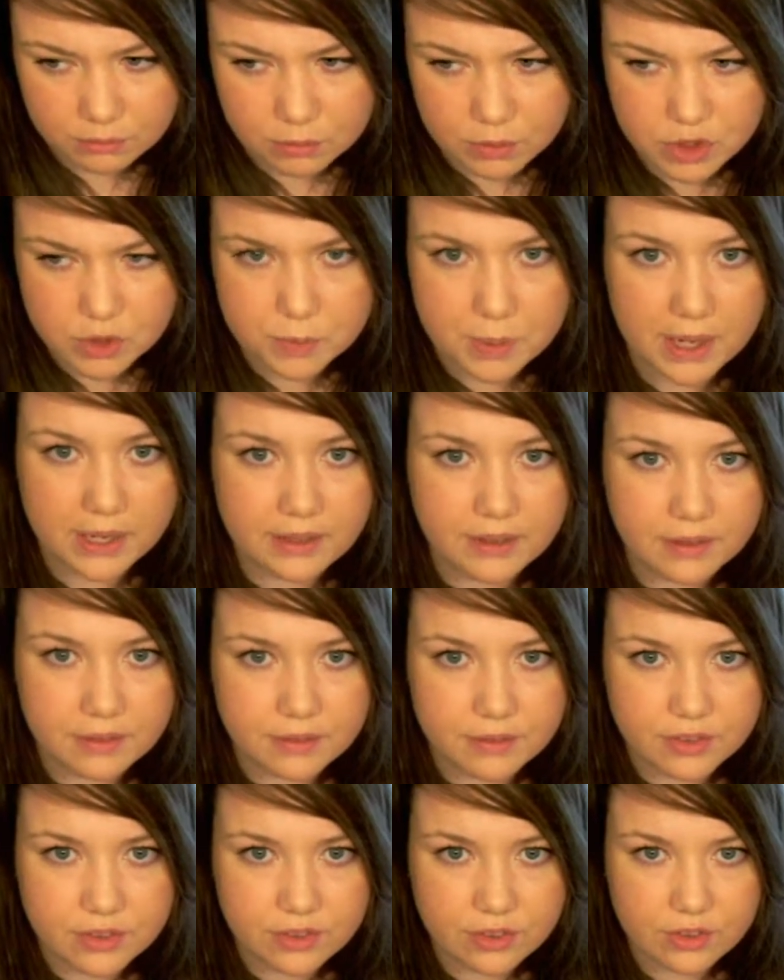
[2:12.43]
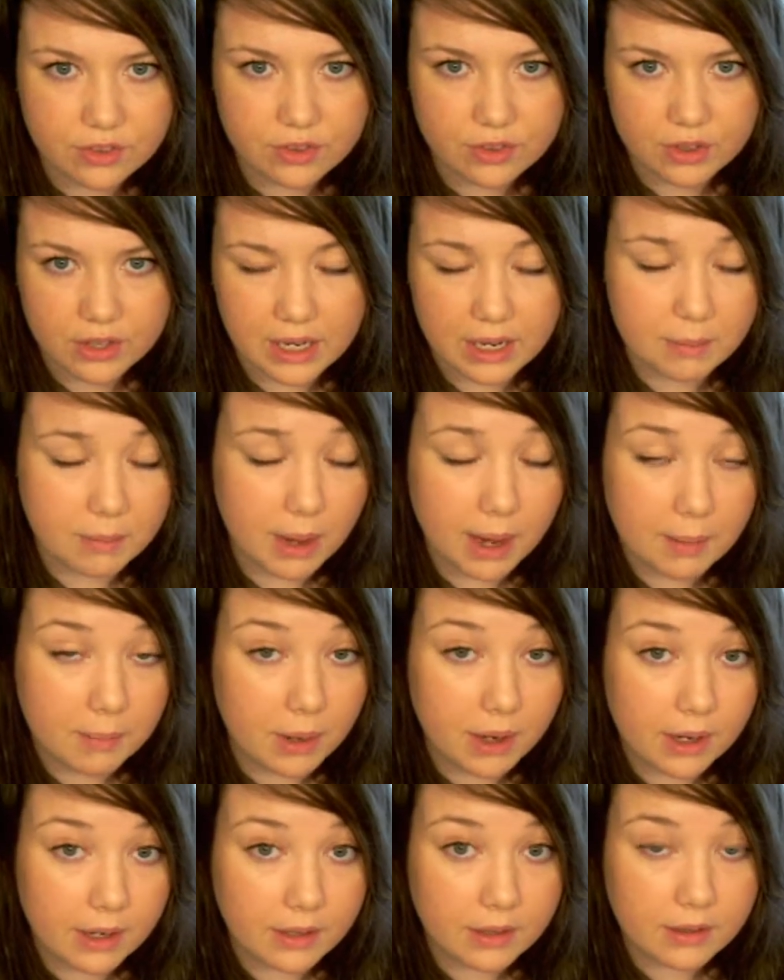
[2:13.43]
perspectives in my
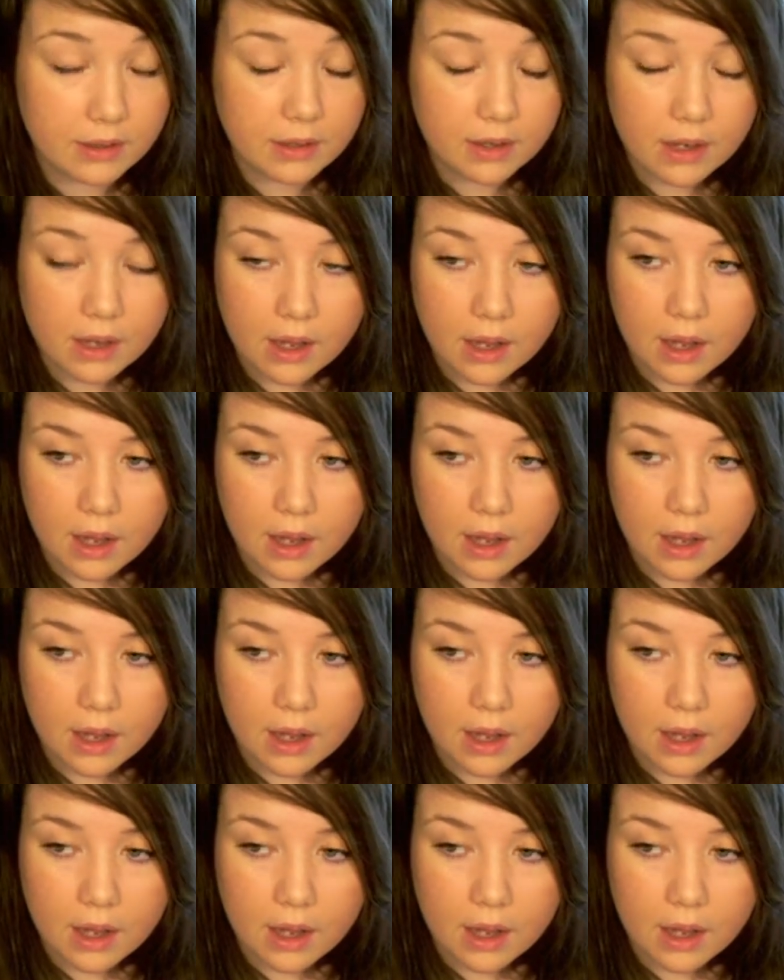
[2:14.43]
mind.